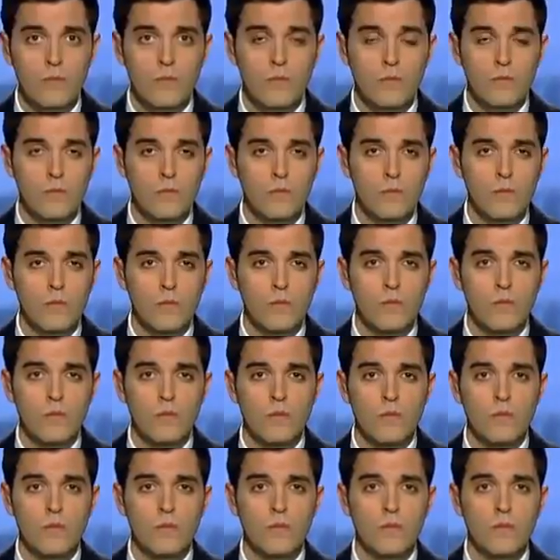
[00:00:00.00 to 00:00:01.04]

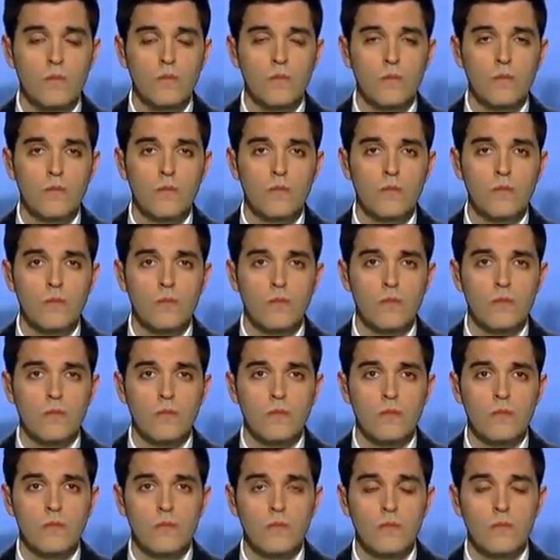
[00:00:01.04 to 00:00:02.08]

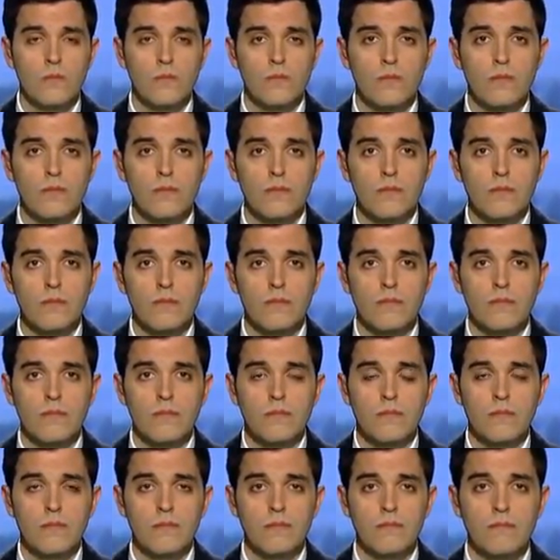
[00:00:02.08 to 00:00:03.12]

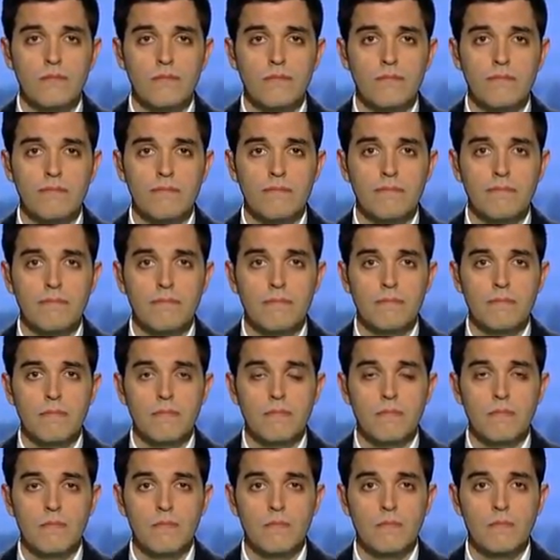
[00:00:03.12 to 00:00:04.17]

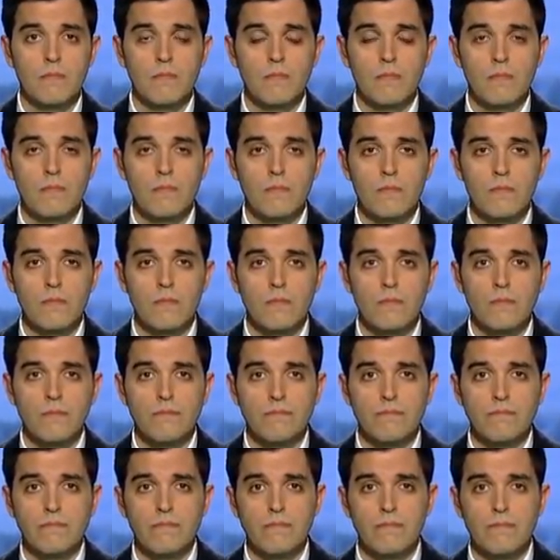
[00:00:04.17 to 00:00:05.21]

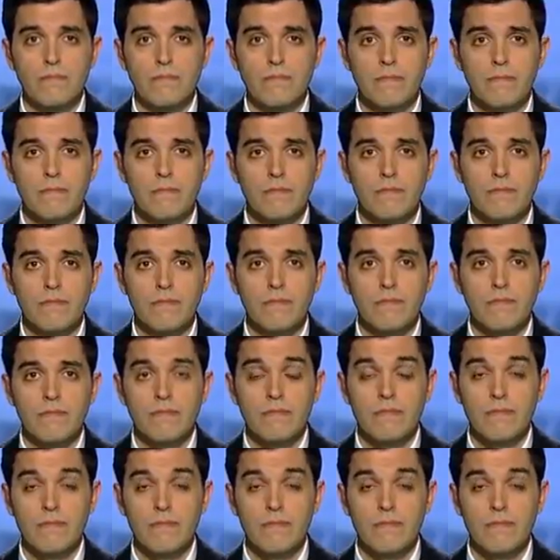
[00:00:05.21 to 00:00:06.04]
[no speech]